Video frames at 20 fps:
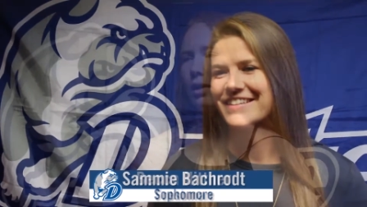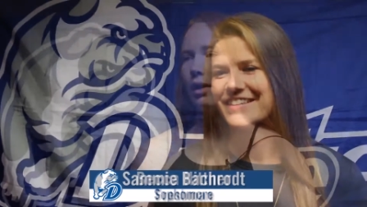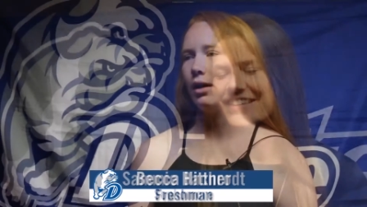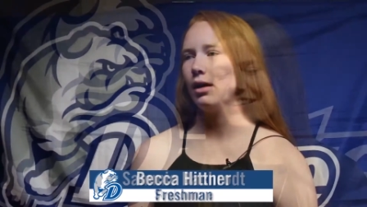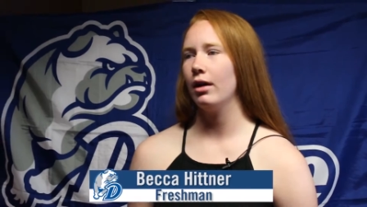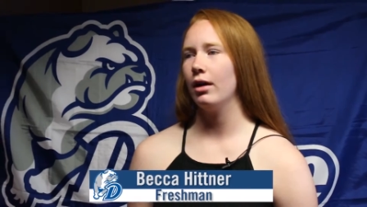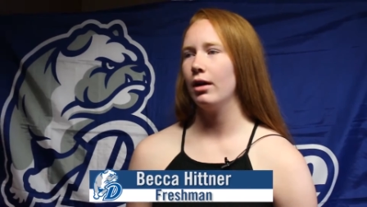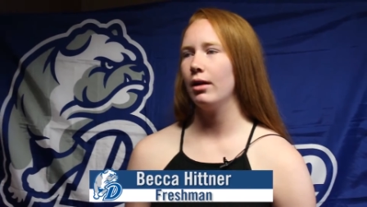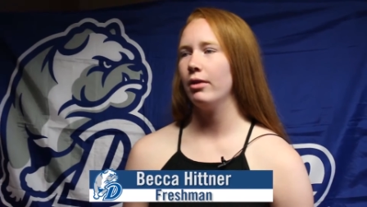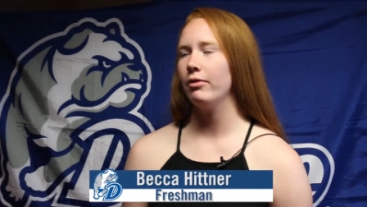
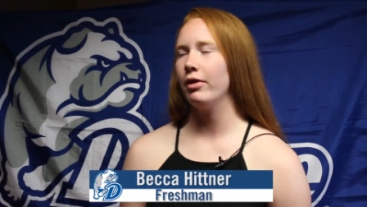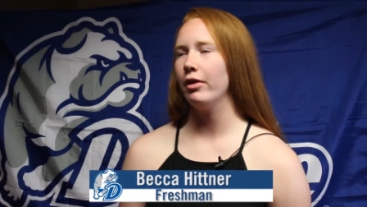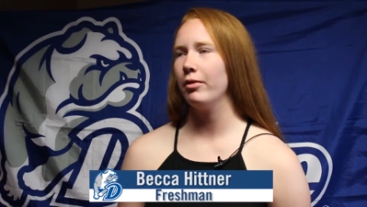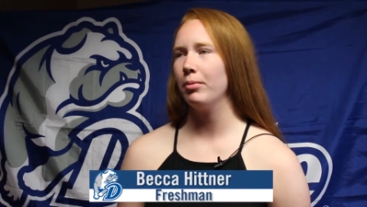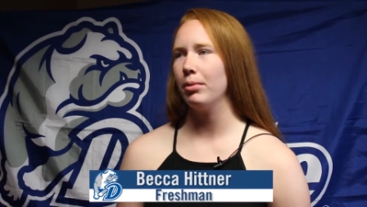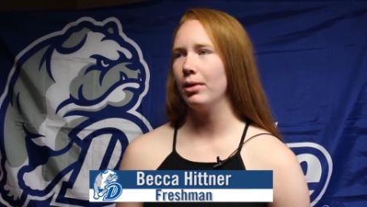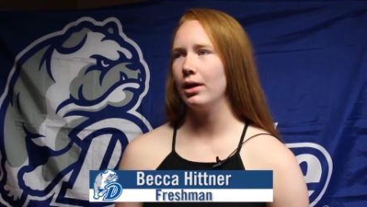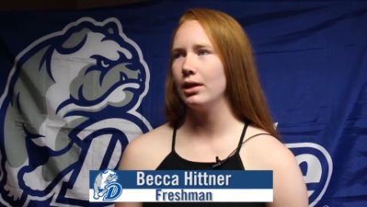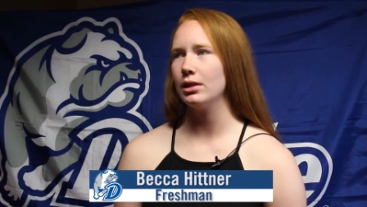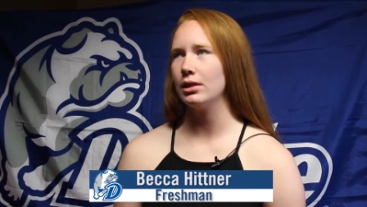Uh, the
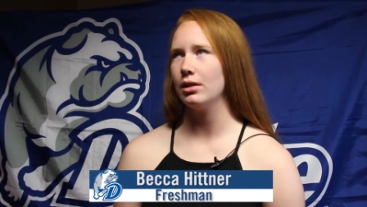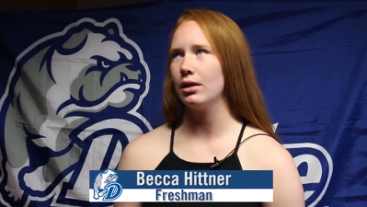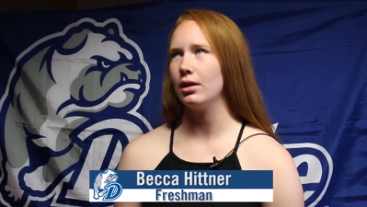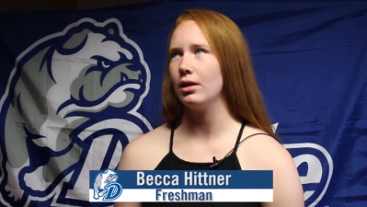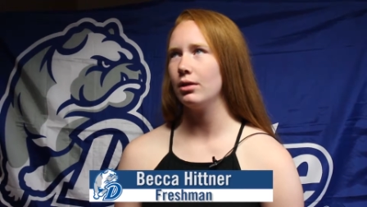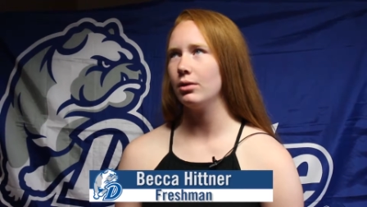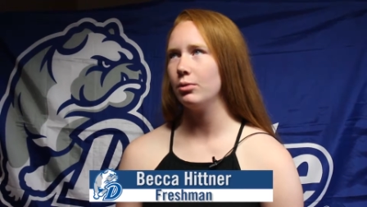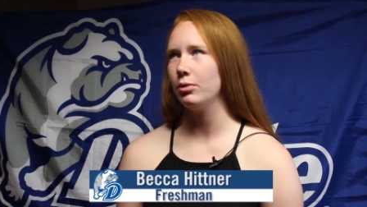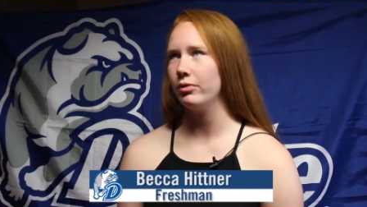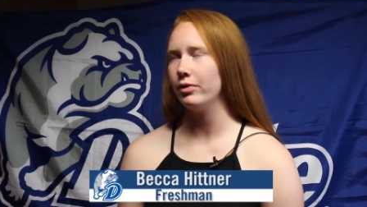favorite place
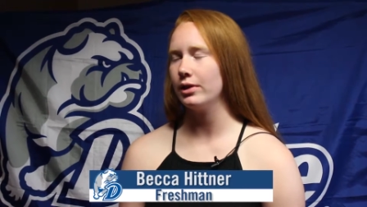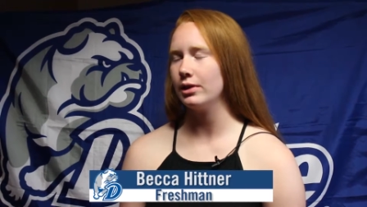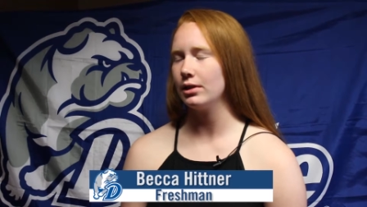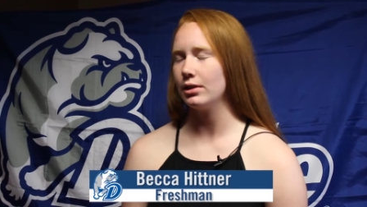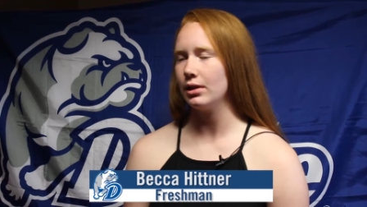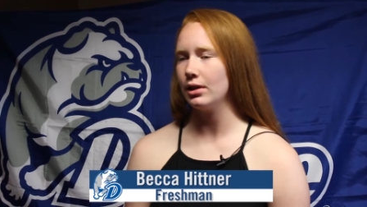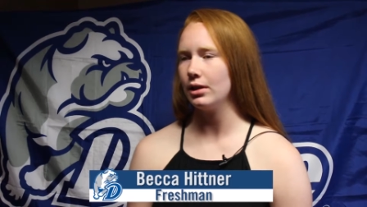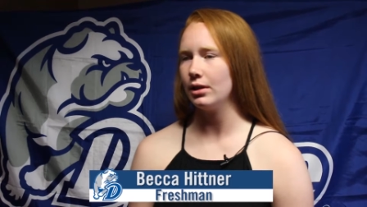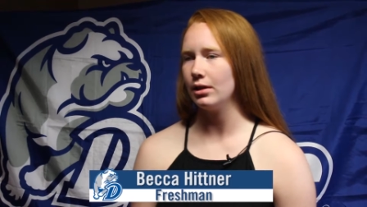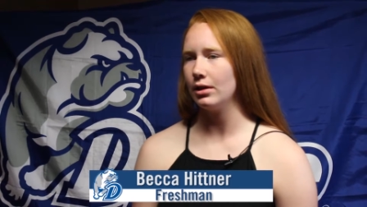that we
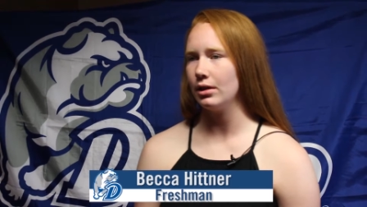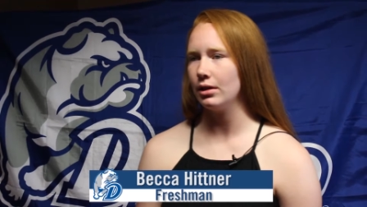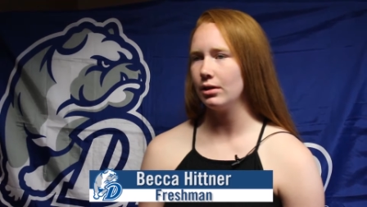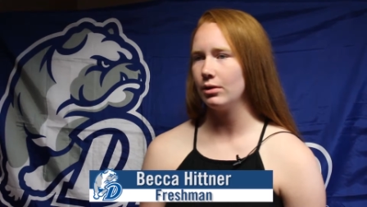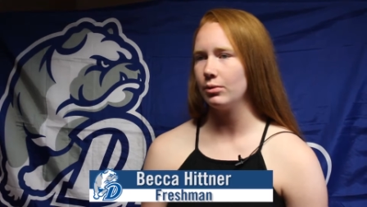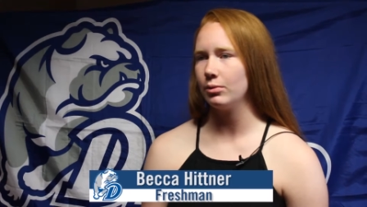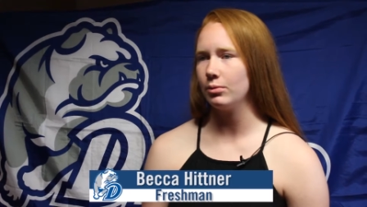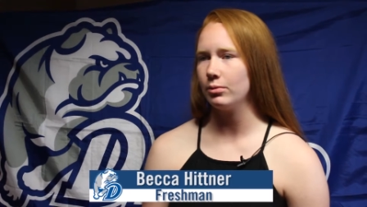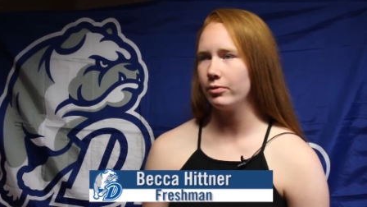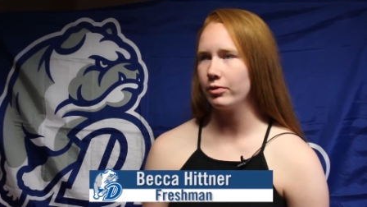visited
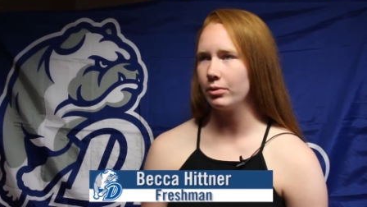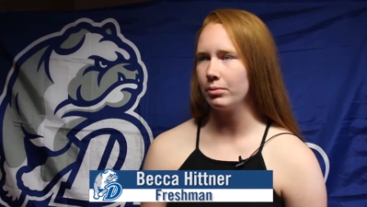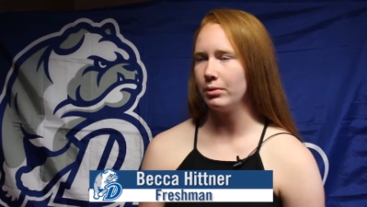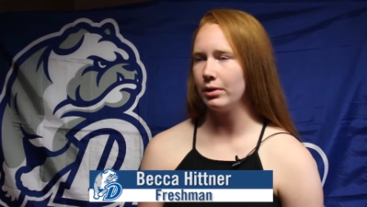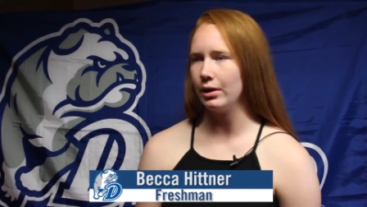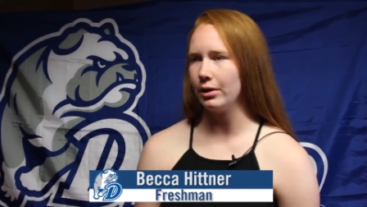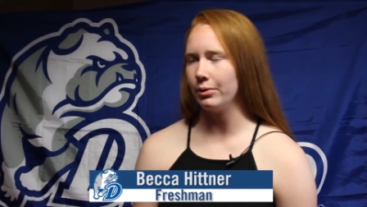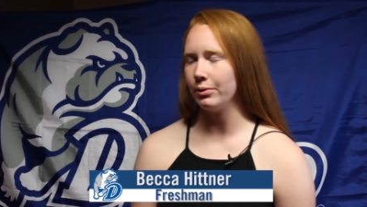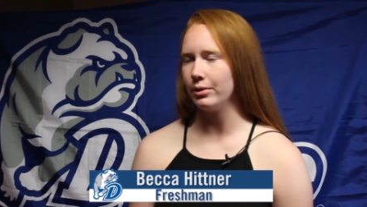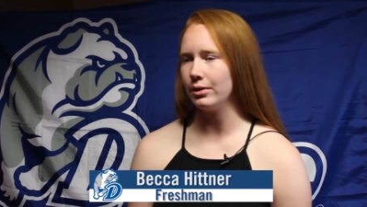for
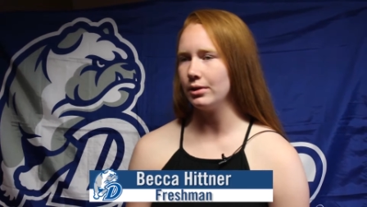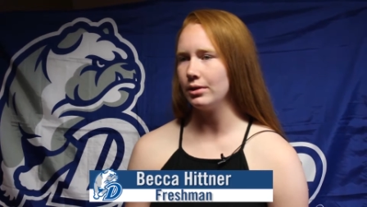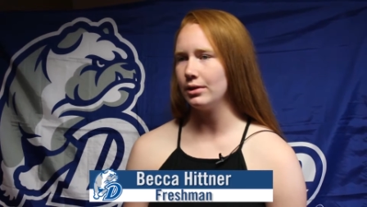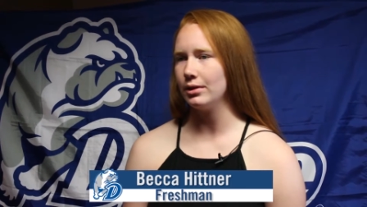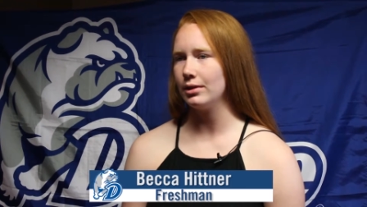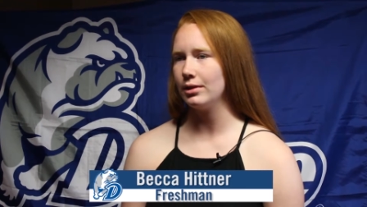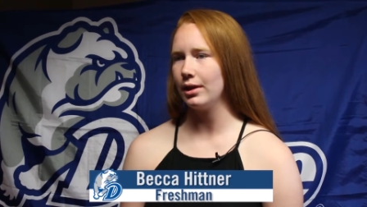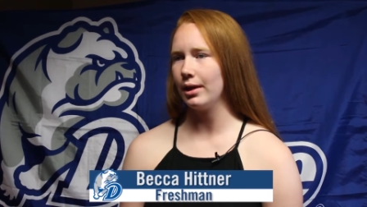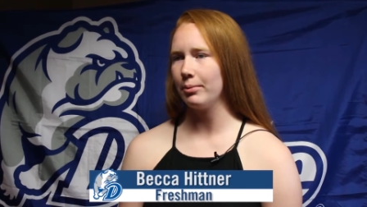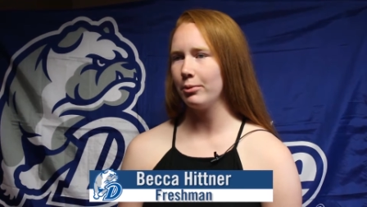me was
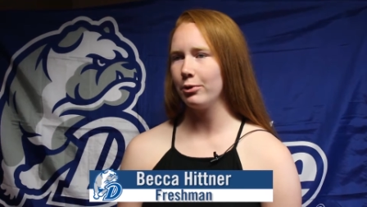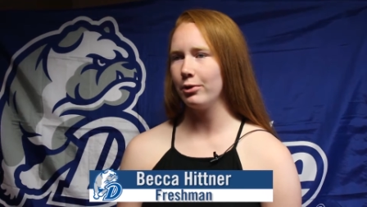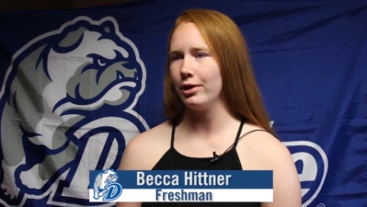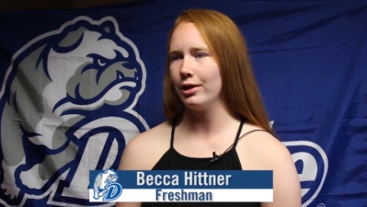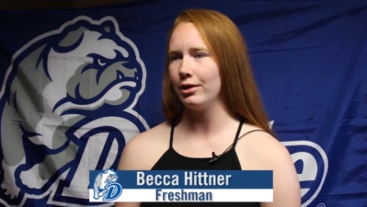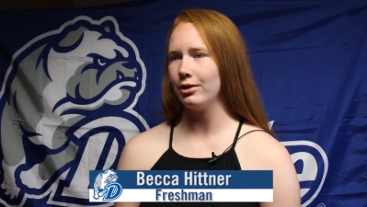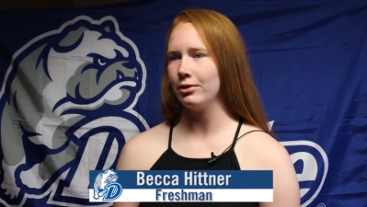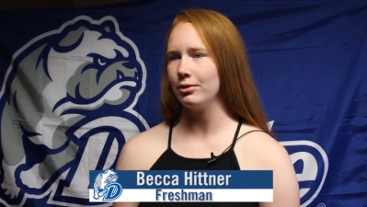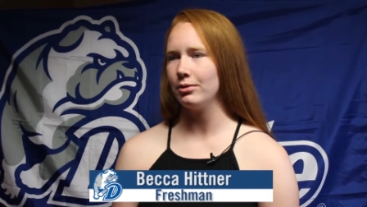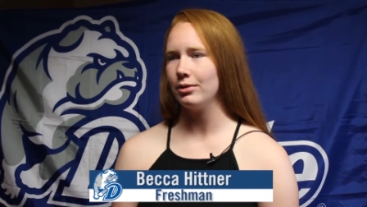San
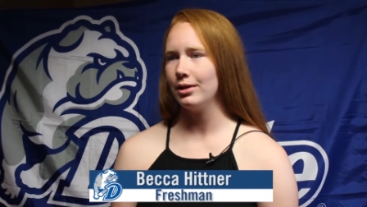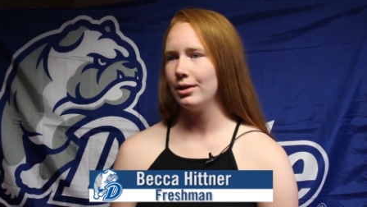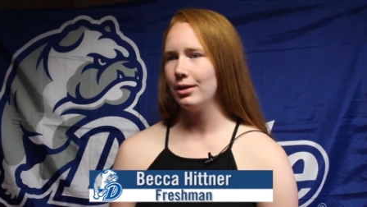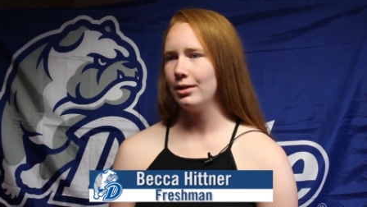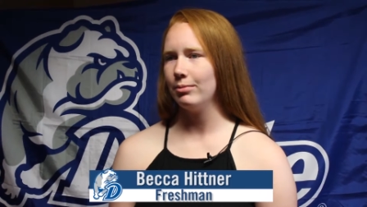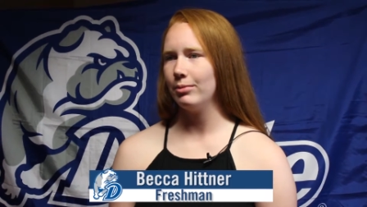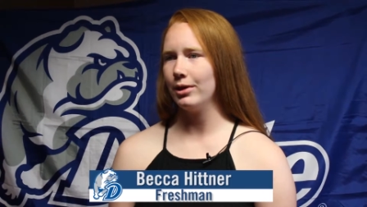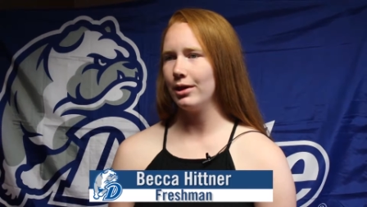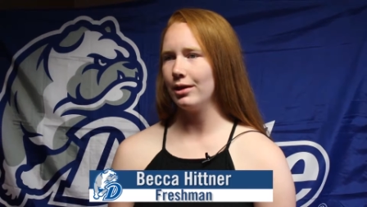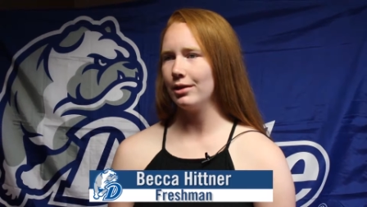Marino
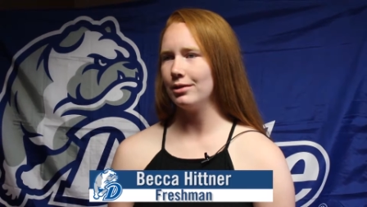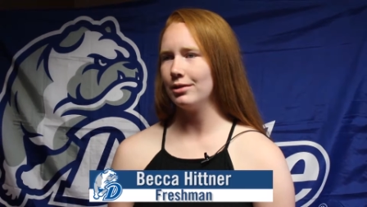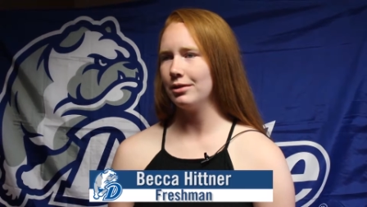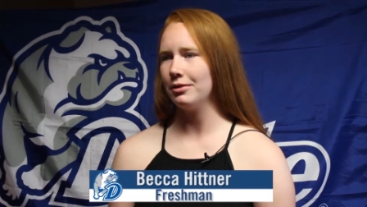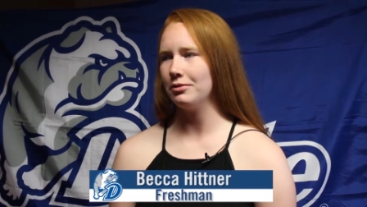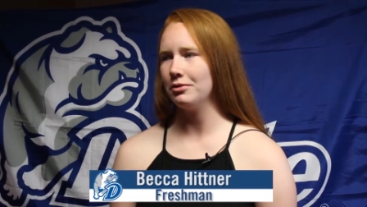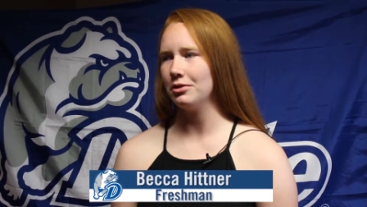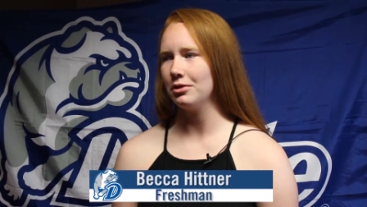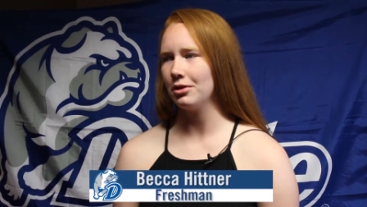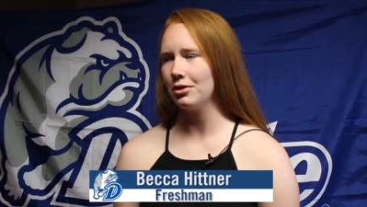because
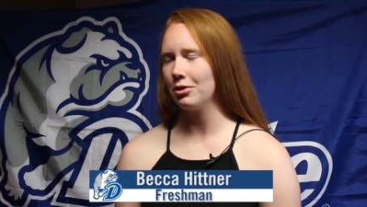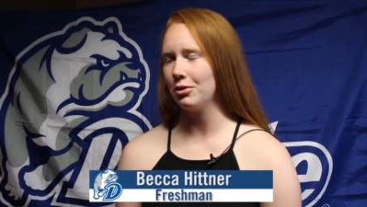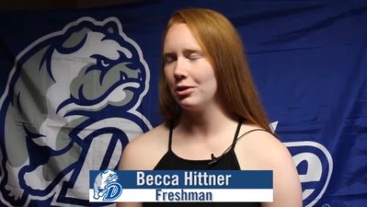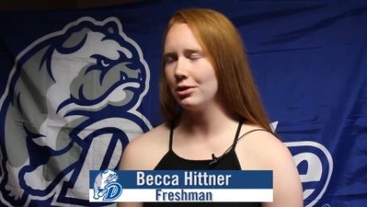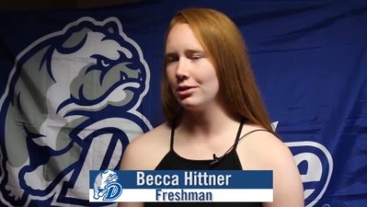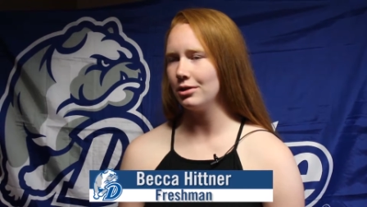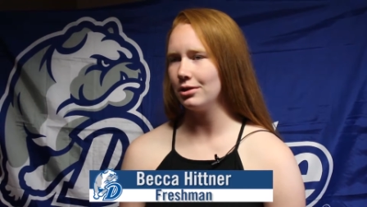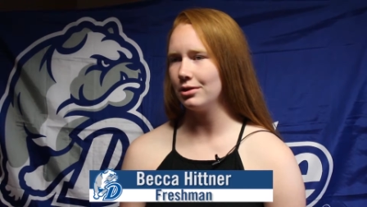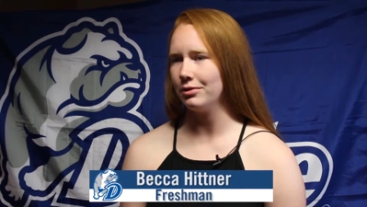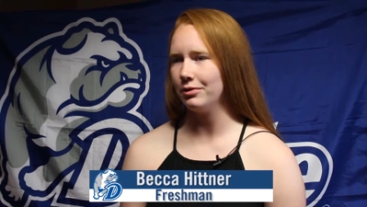of the
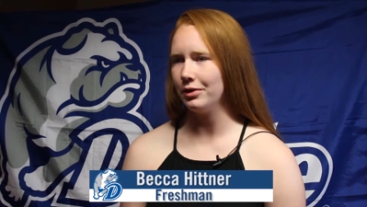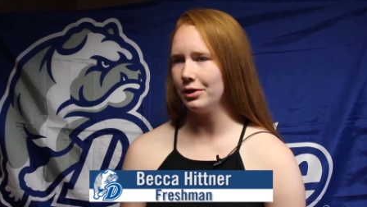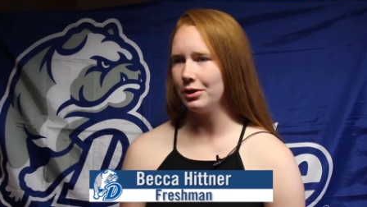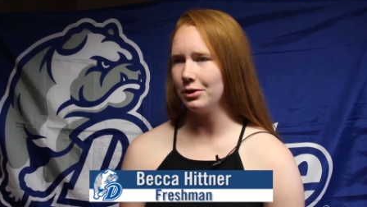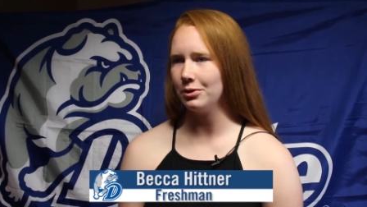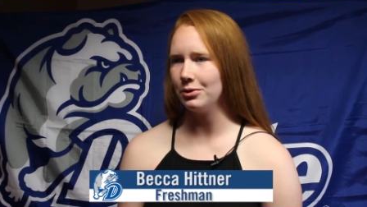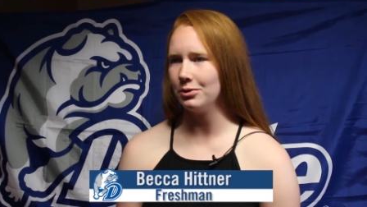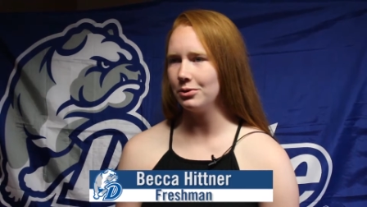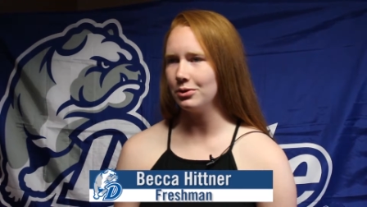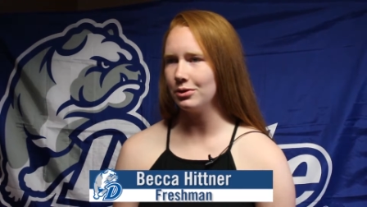gorgeous
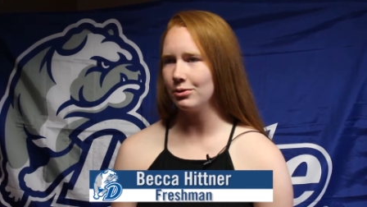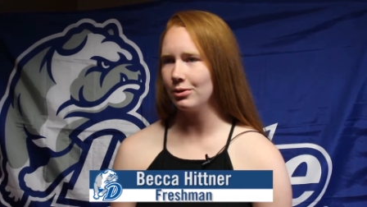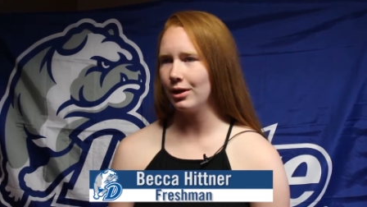views.